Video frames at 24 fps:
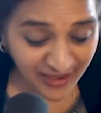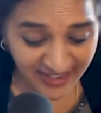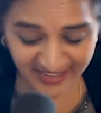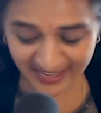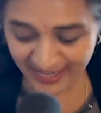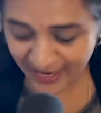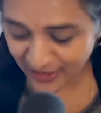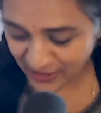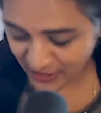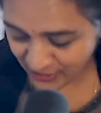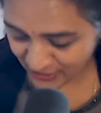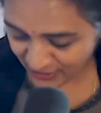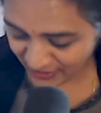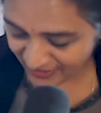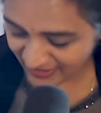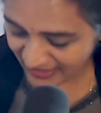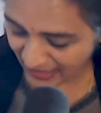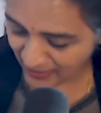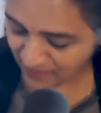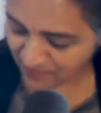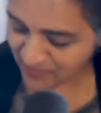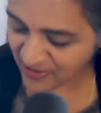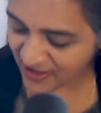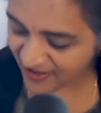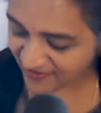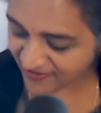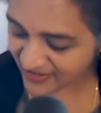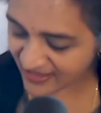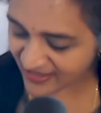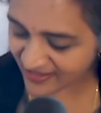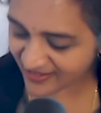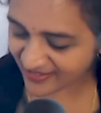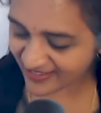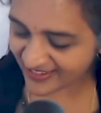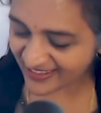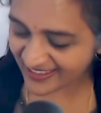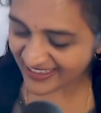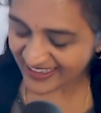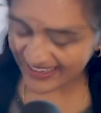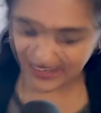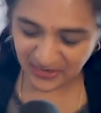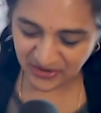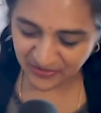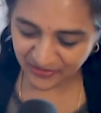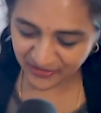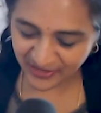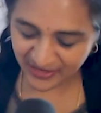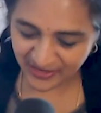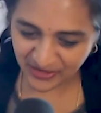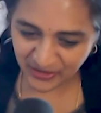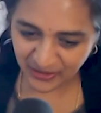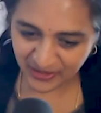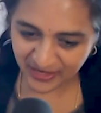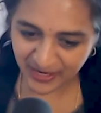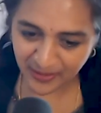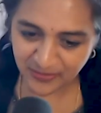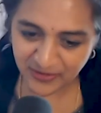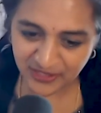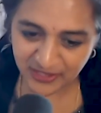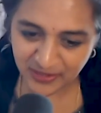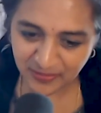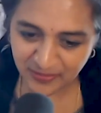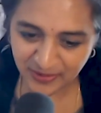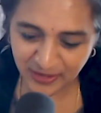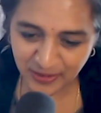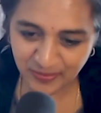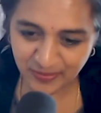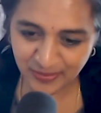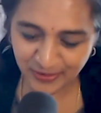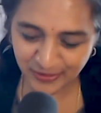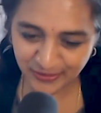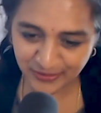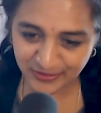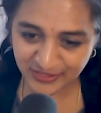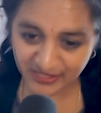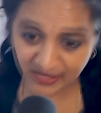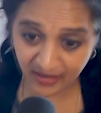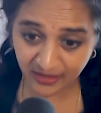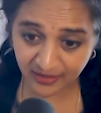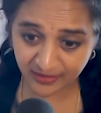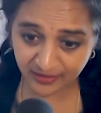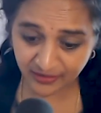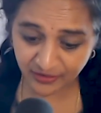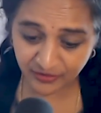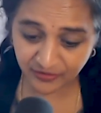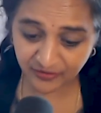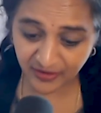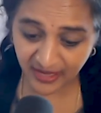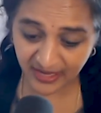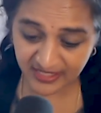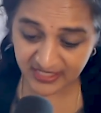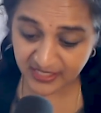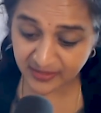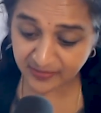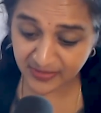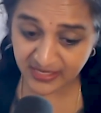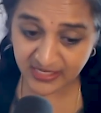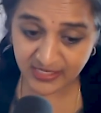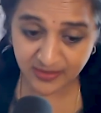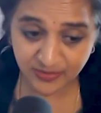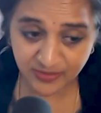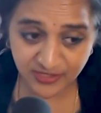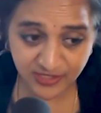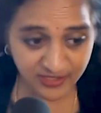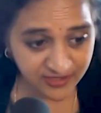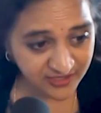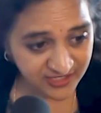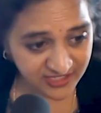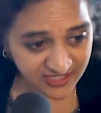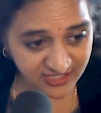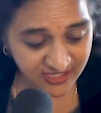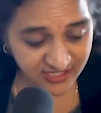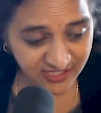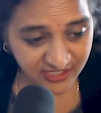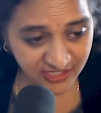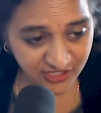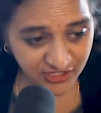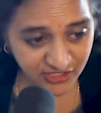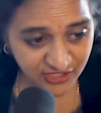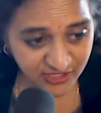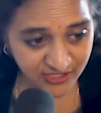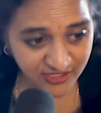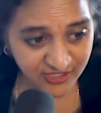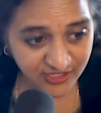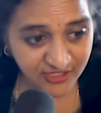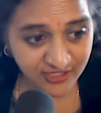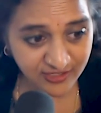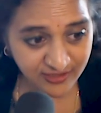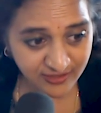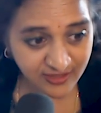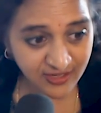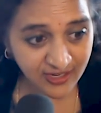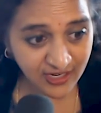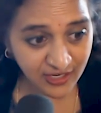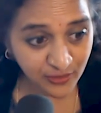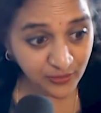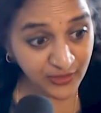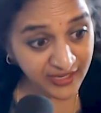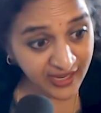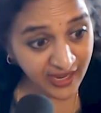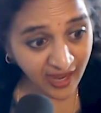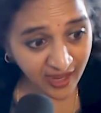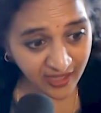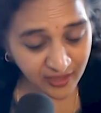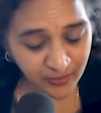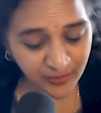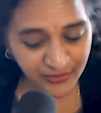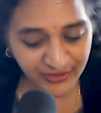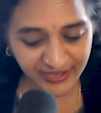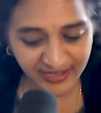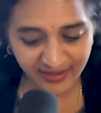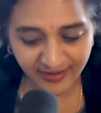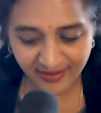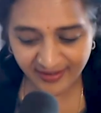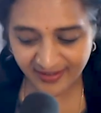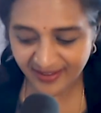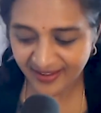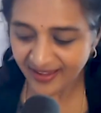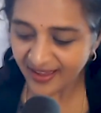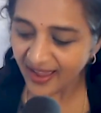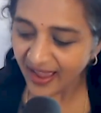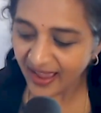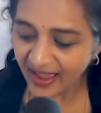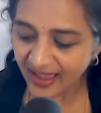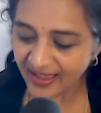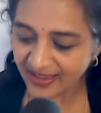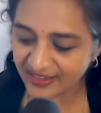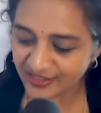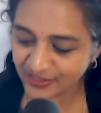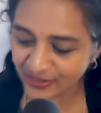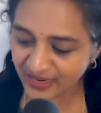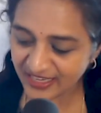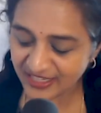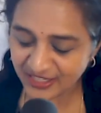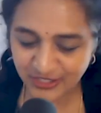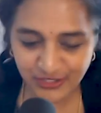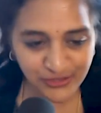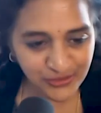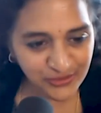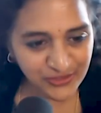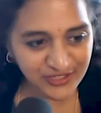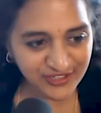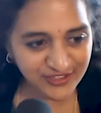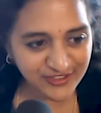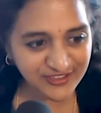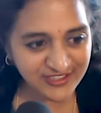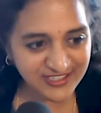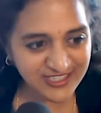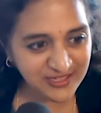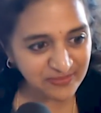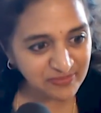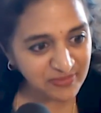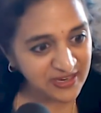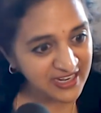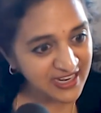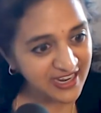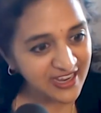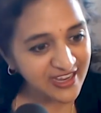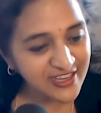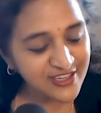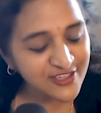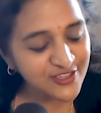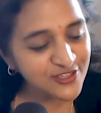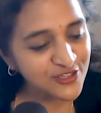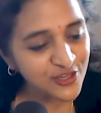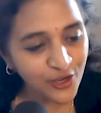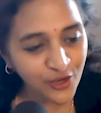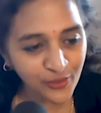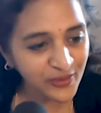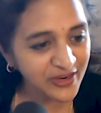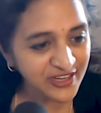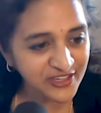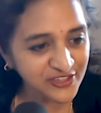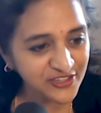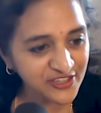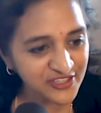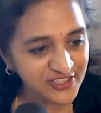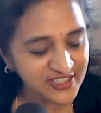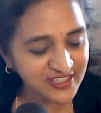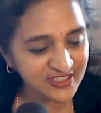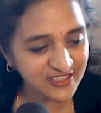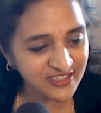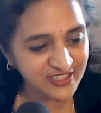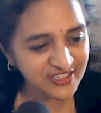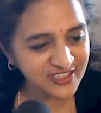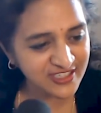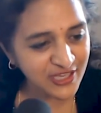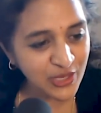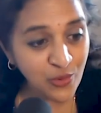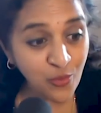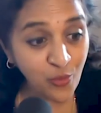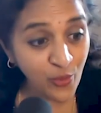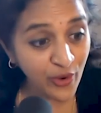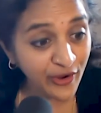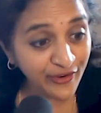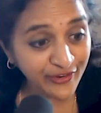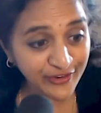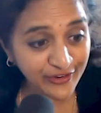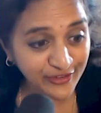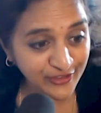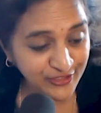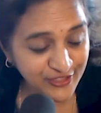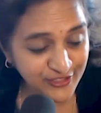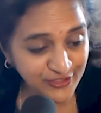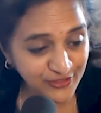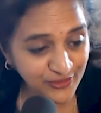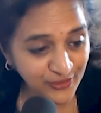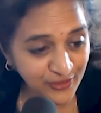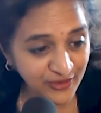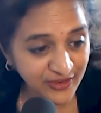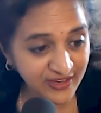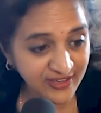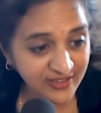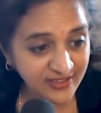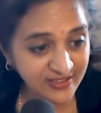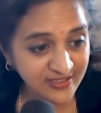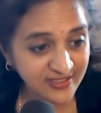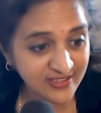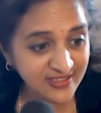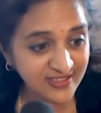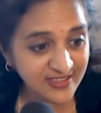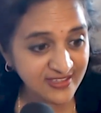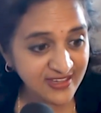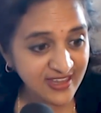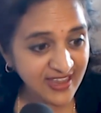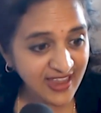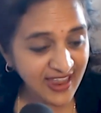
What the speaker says: right. No, you're in that pivot. You've come to the bare bones, and you've had to make some serious decisions to recalibrate. And in 2 years, it'd be so interesting to see where your story is.